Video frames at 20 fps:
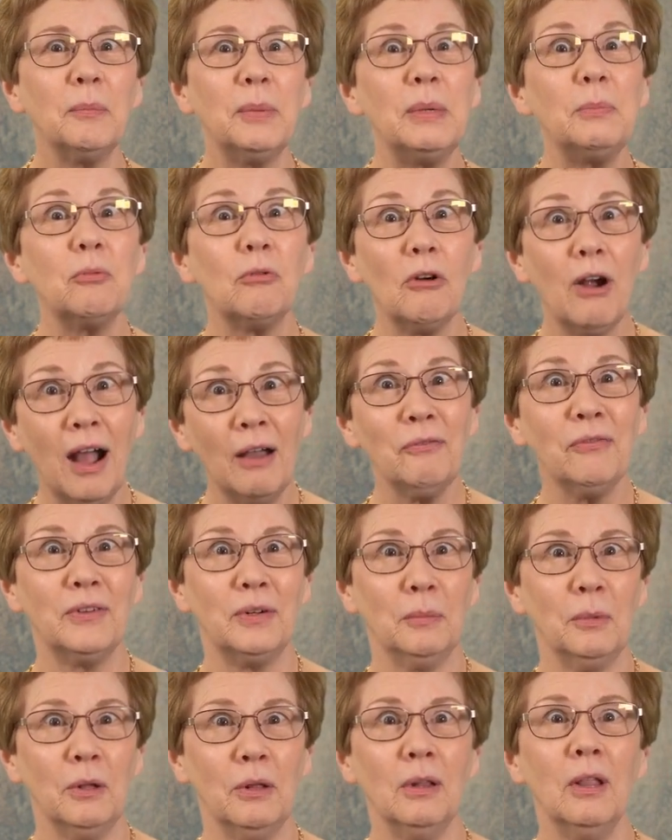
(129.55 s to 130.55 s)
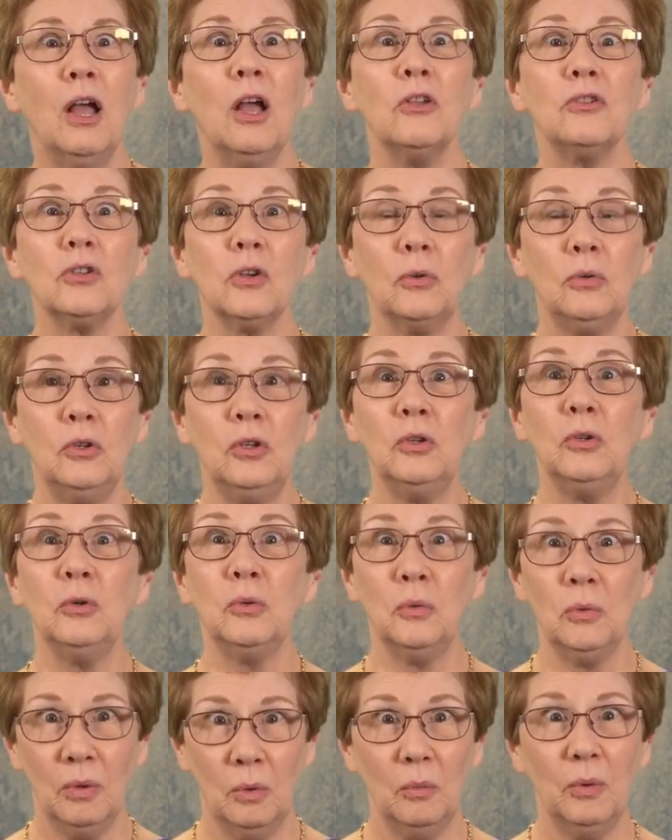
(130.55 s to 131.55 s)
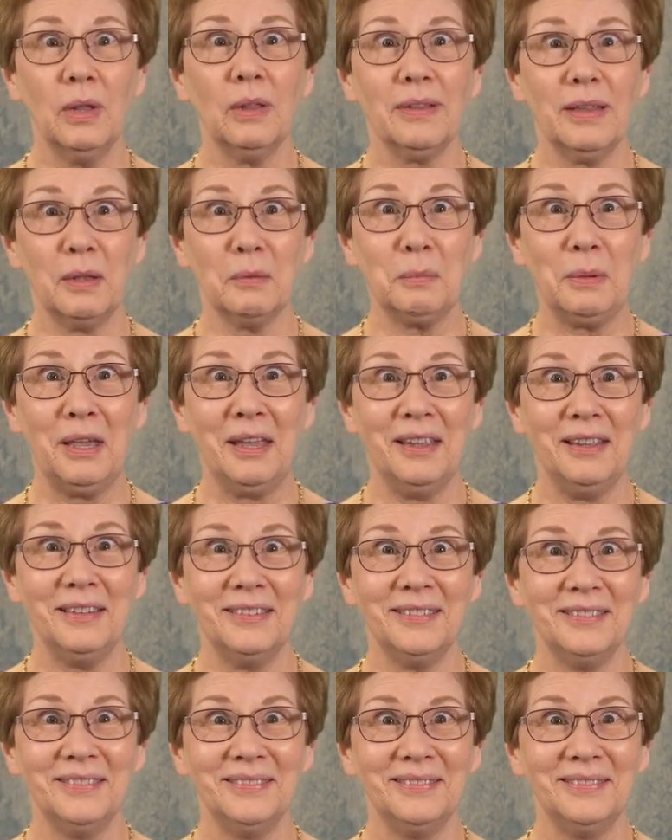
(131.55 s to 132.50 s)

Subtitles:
be profitable so you will get paid.